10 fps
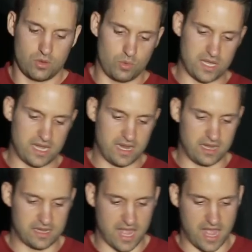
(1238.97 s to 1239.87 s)
We
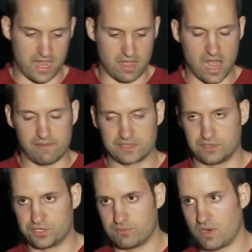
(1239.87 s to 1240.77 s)
need a high
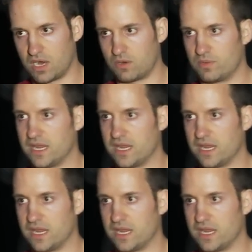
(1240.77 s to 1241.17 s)
resolution mark.